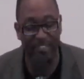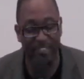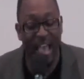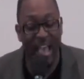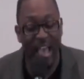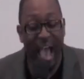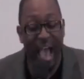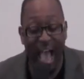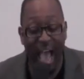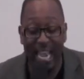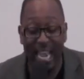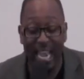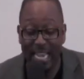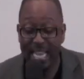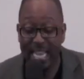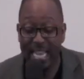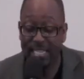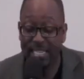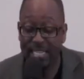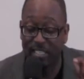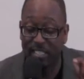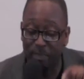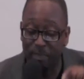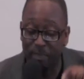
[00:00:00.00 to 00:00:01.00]
I need
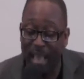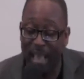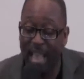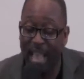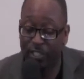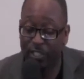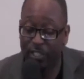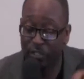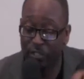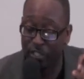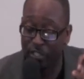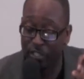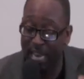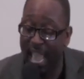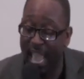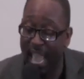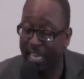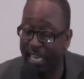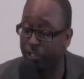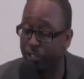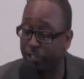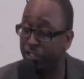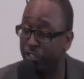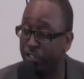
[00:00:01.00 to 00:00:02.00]
some actors and
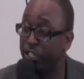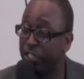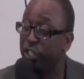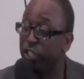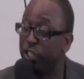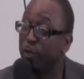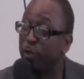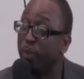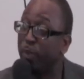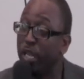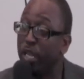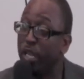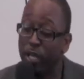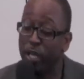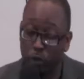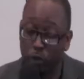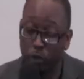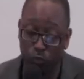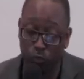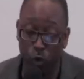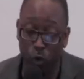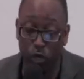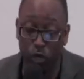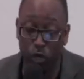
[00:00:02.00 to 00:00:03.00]
actresses to play the
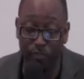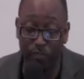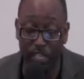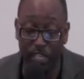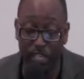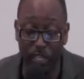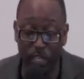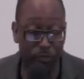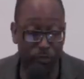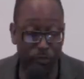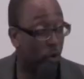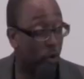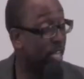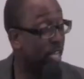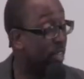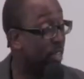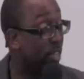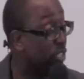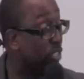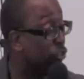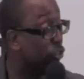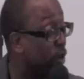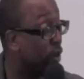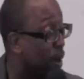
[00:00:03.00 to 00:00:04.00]
role of evil in this
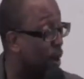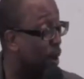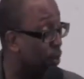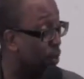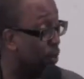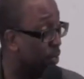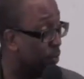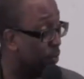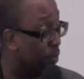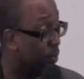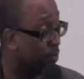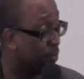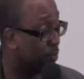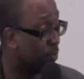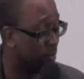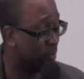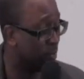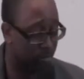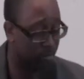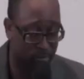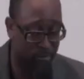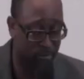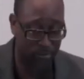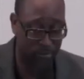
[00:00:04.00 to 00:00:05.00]
drama?
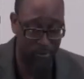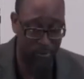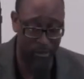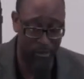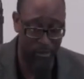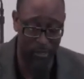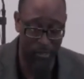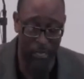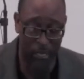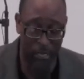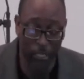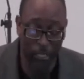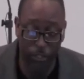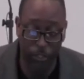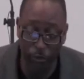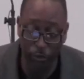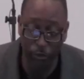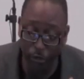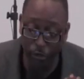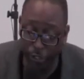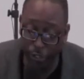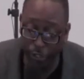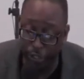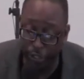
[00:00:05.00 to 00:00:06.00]
So your
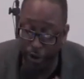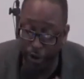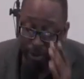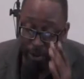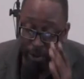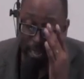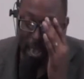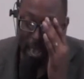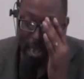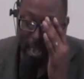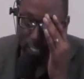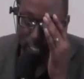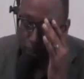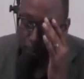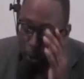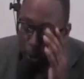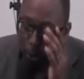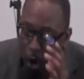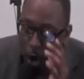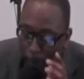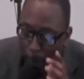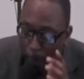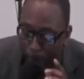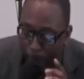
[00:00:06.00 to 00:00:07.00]
journey has
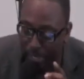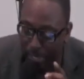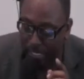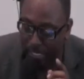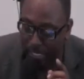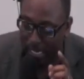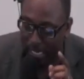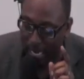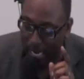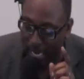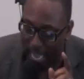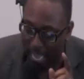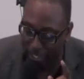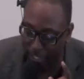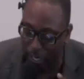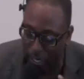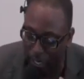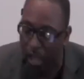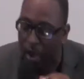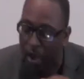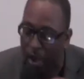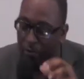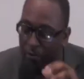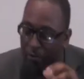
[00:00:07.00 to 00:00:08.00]
purpose, Elijah,
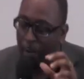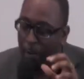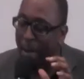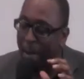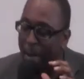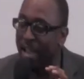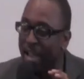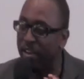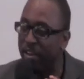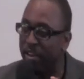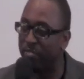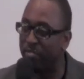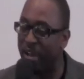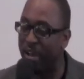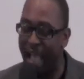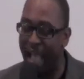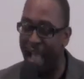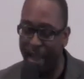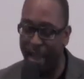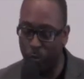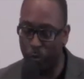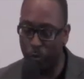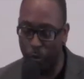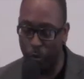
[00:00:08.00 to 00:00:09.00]
for my divine
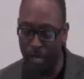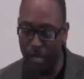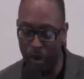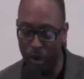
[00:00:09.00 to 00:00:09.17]
will